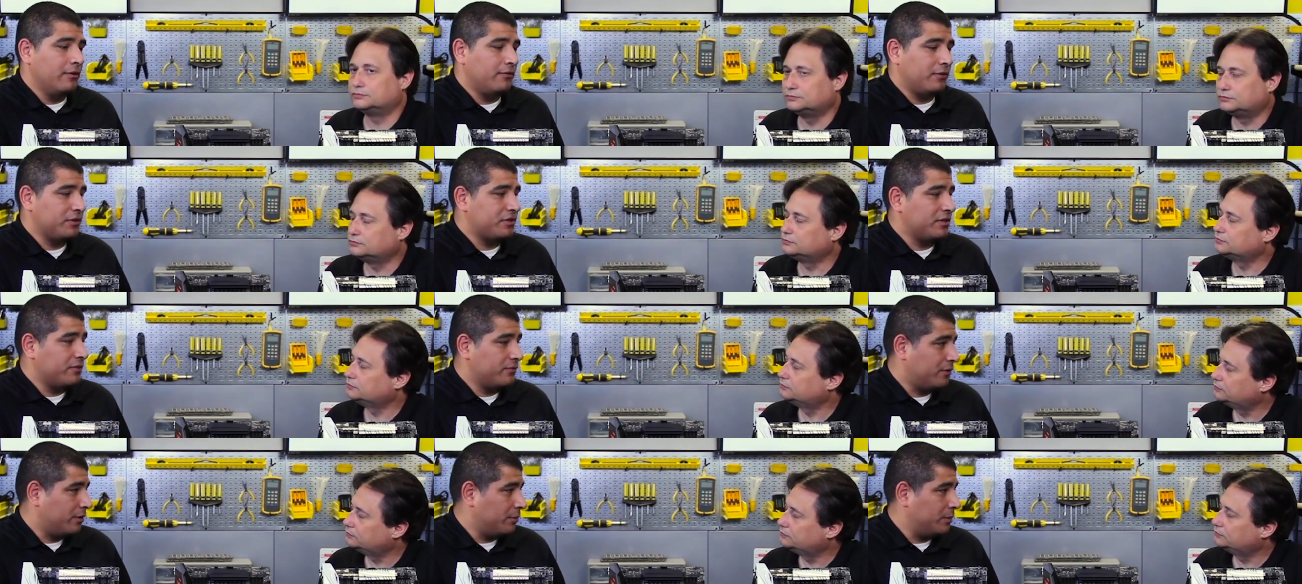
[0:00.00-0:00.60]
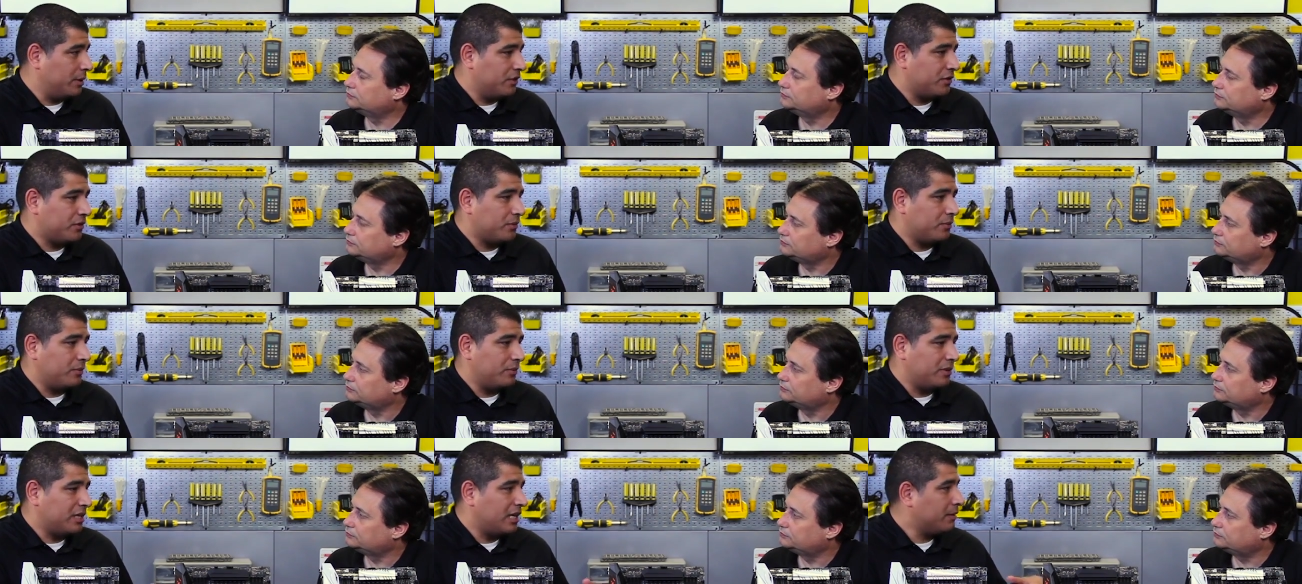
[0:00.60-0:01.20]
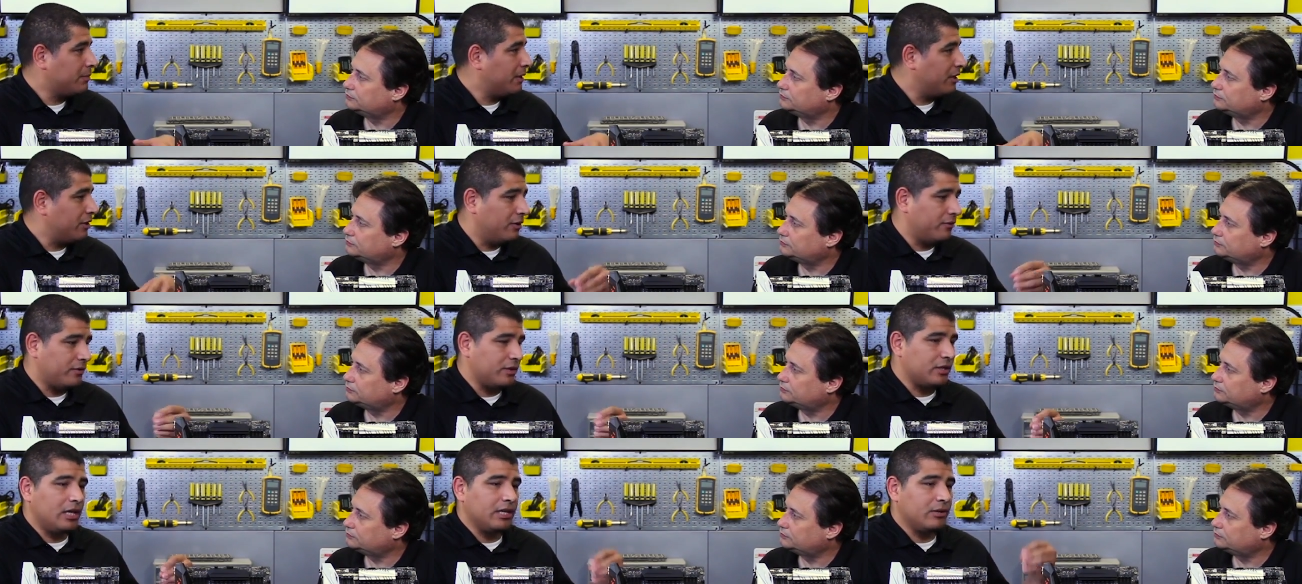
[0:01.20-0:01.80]
Speaker 1: first and foremost, when we talk about
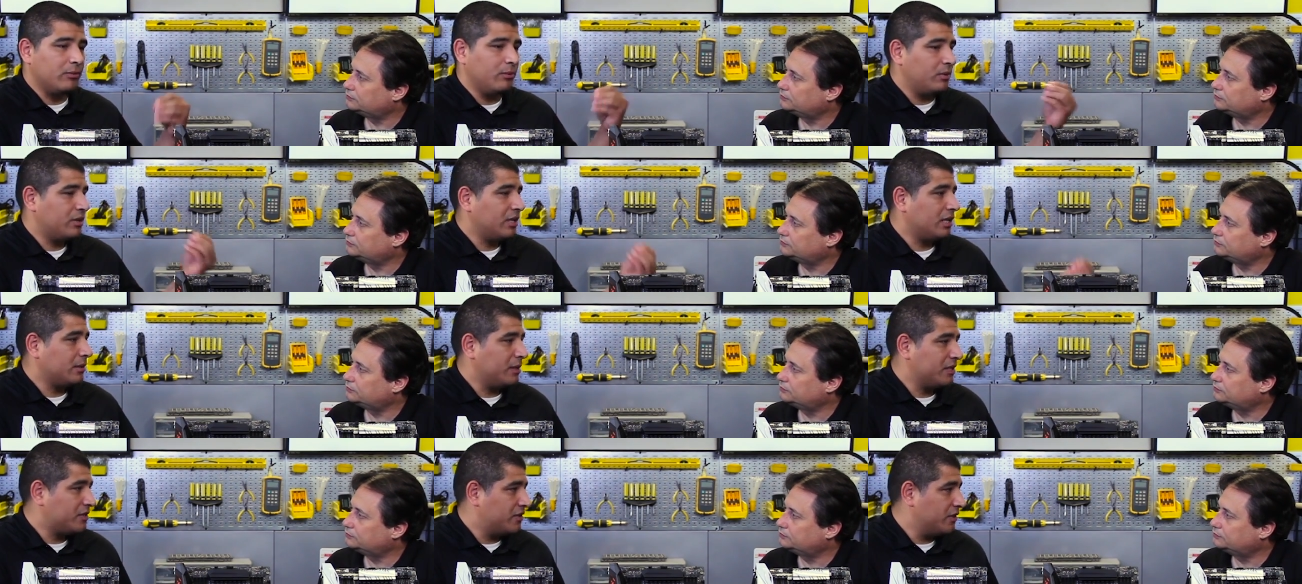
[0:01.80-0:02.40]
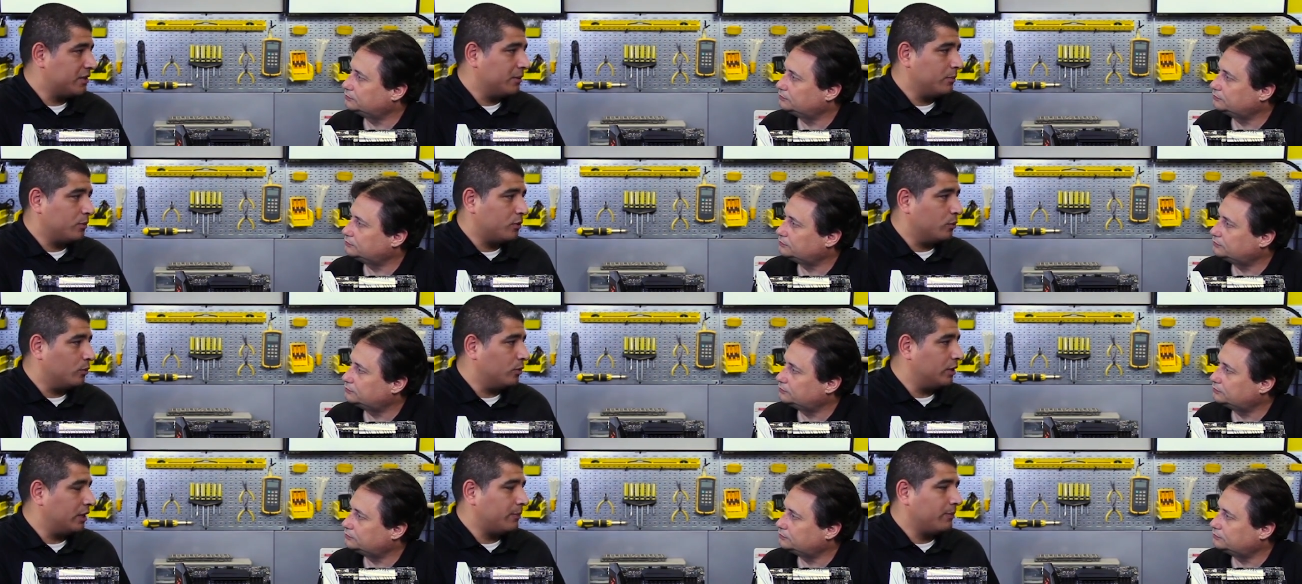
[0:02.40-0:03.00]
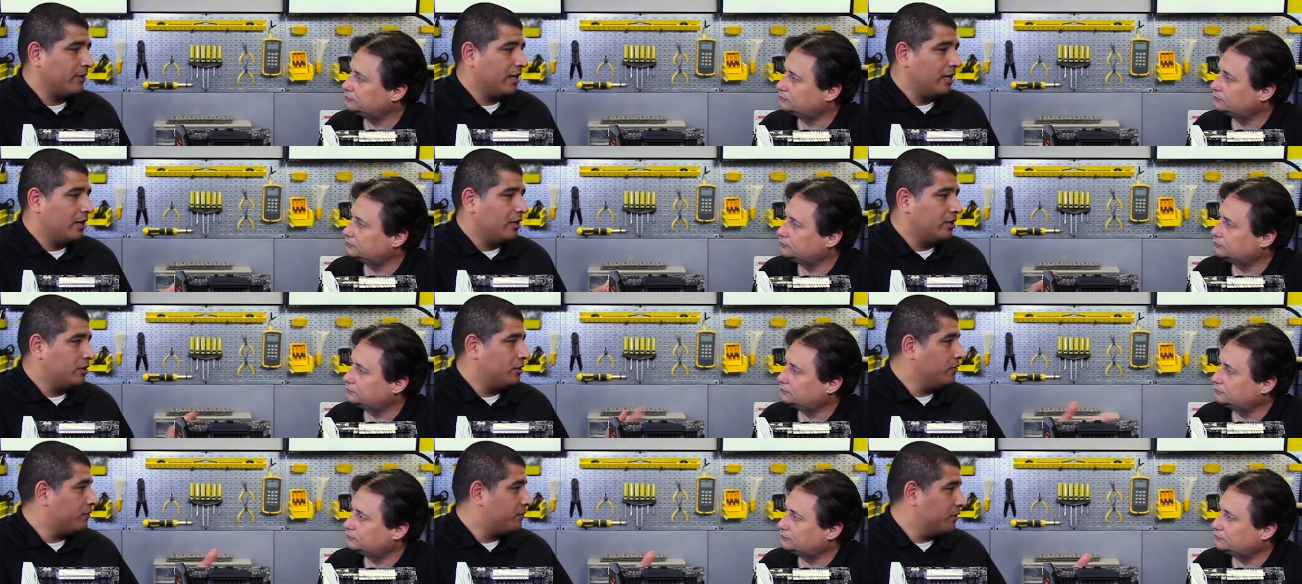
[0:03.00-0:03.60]
overclocking, when we talk about system cooling,
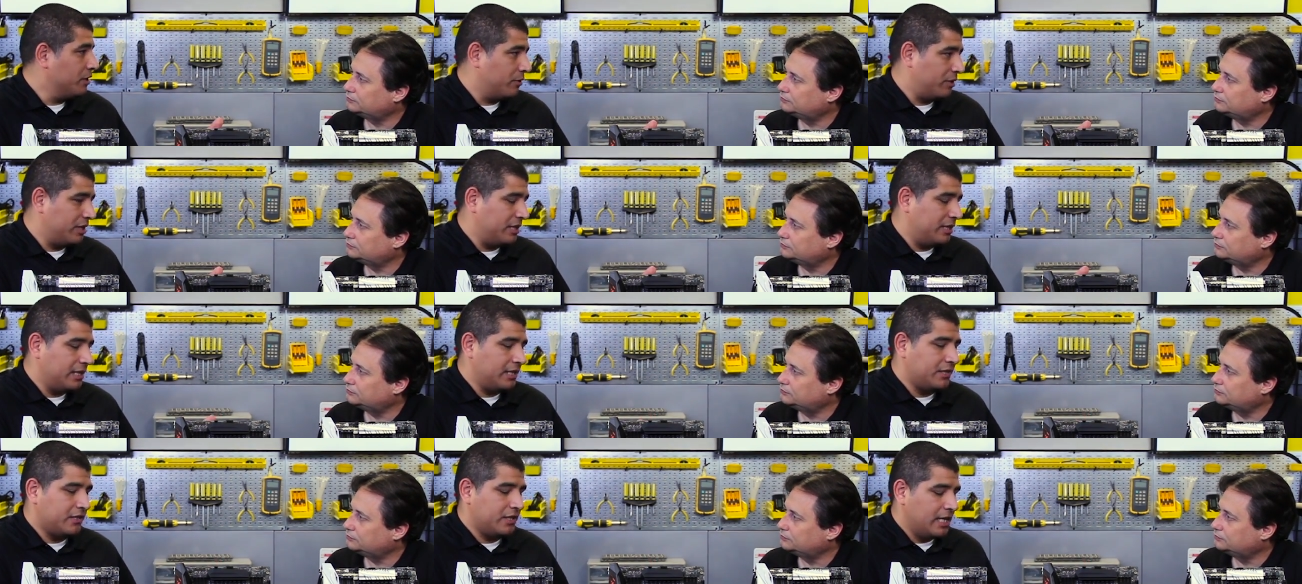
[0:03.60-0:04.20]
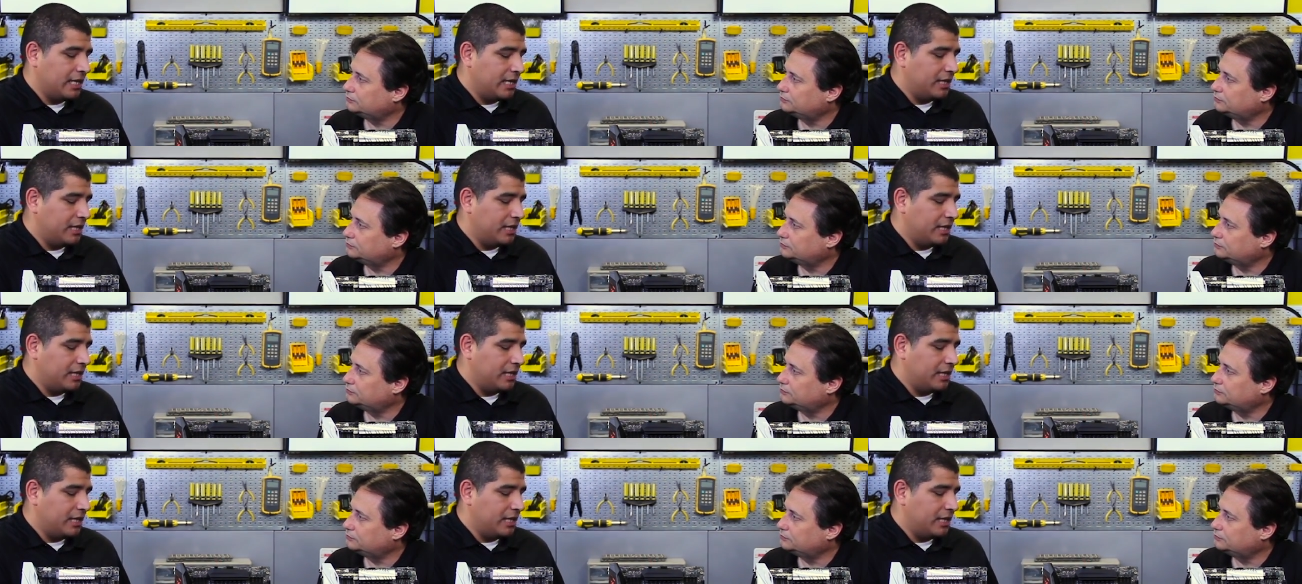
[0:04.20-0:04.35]
you've noted this,